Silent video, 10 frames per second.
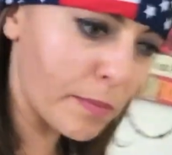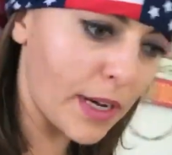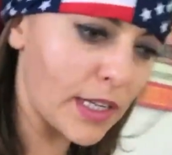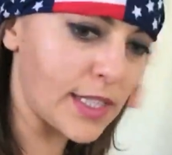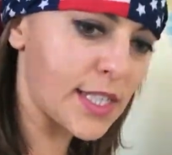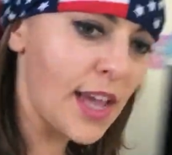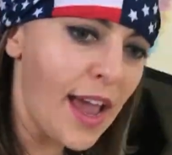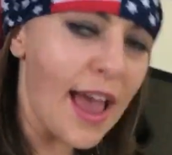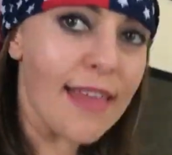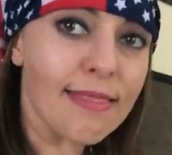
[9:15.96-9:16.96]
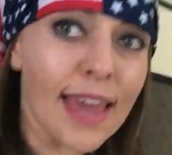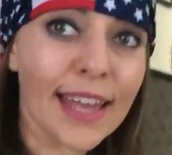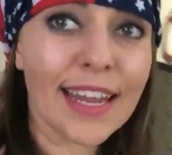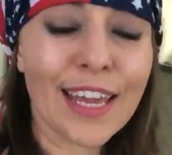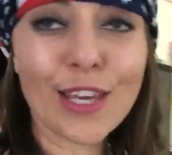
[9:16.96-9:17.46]
months and
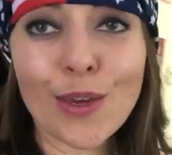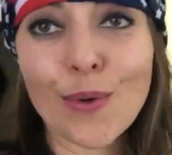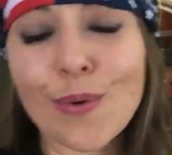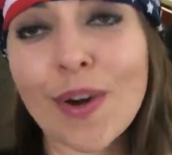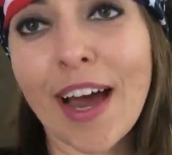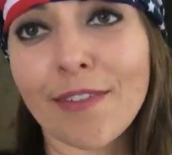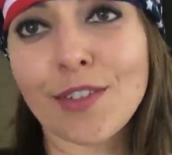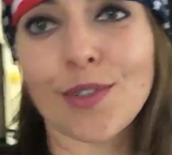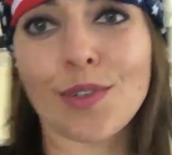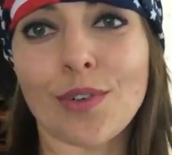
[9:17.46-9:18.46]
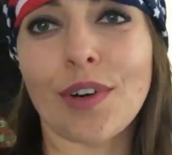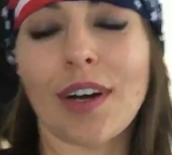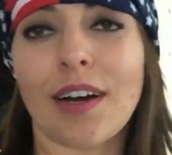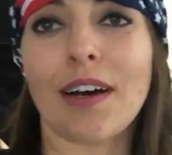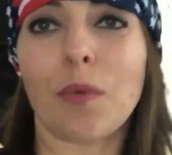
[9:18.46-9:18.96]
then you have to
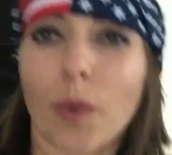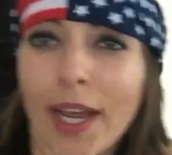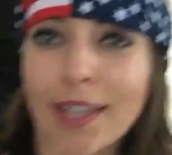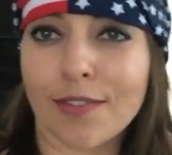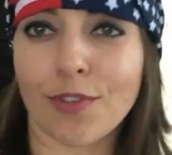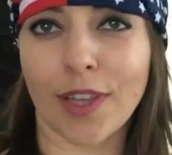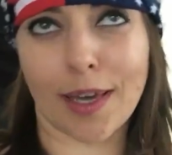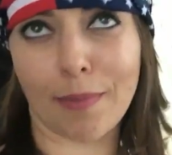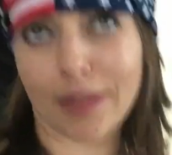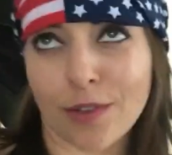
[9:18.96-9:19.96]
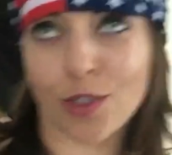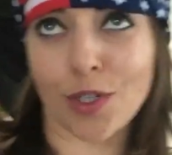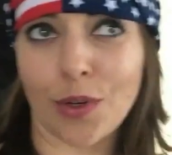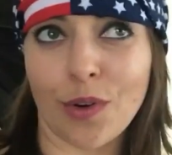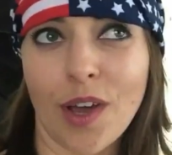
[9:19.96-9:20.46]
uh, wait for like a month or
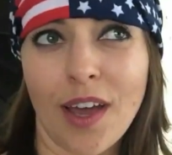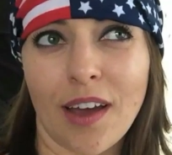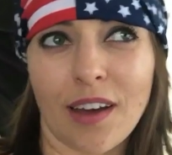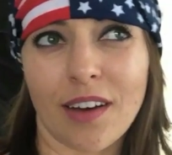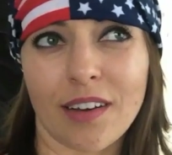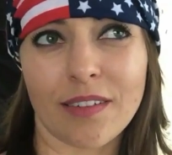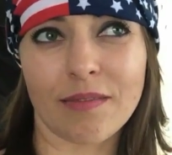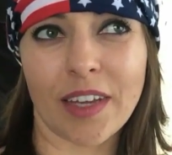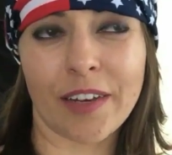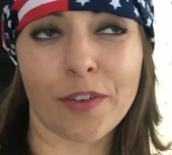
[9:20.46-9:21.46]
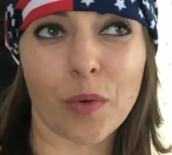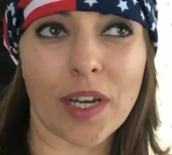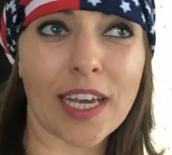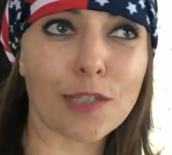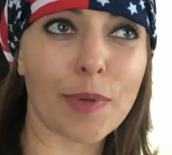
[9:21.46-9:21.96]
two um, and if you
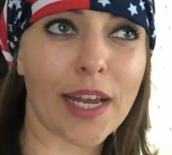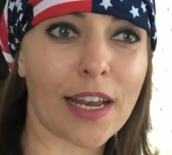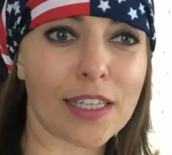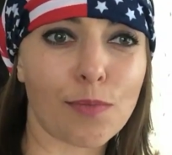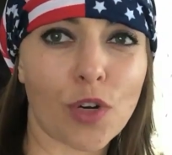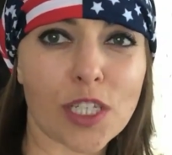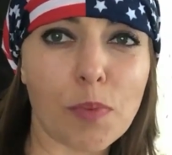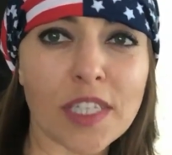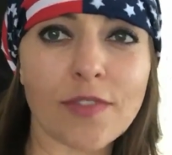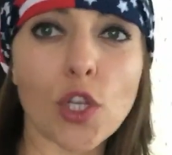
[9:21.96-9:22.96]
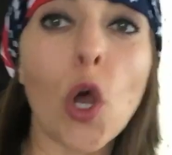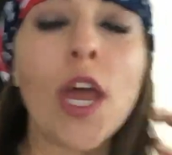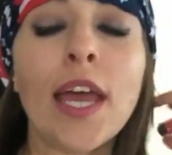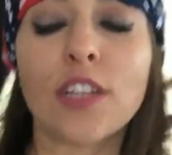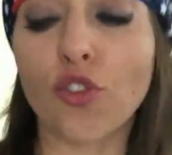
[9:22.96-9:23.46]
want to expedite it's more expensive so
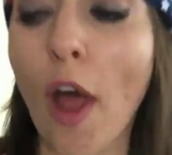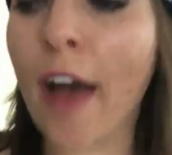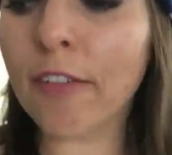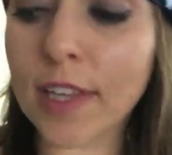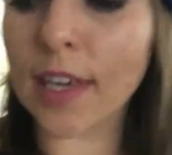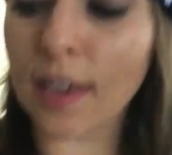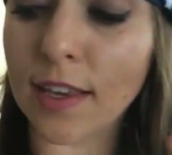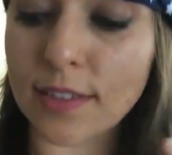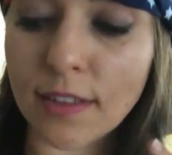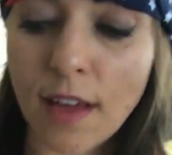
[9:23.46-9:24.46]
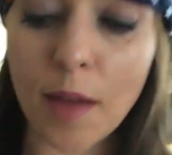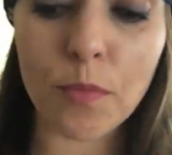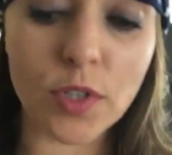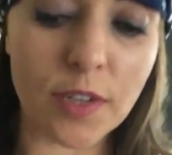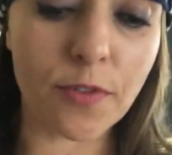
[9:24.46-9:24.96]
traveling is a
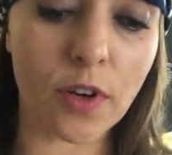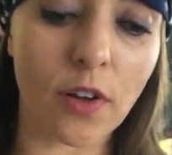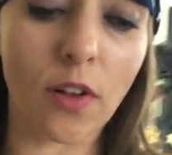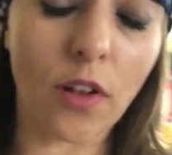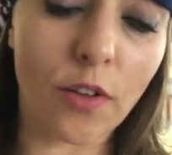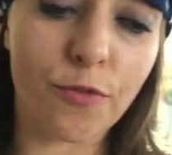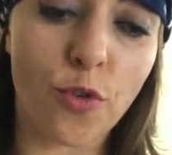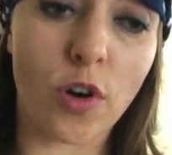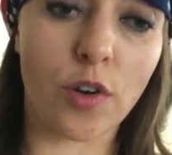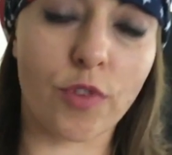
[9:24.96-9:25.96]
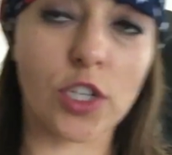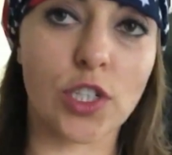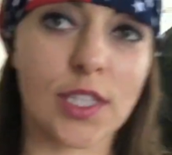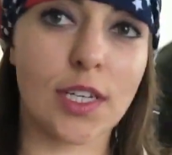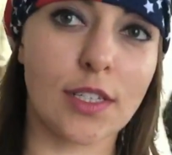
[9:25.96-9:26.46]
lot more difficult for a
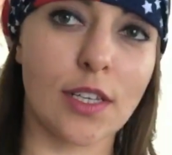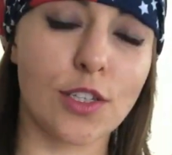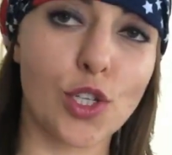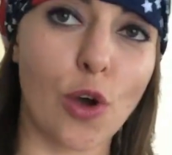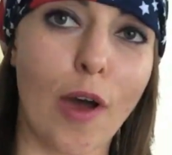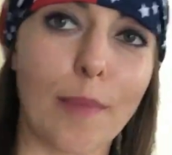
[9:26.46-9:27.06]
russian citizen so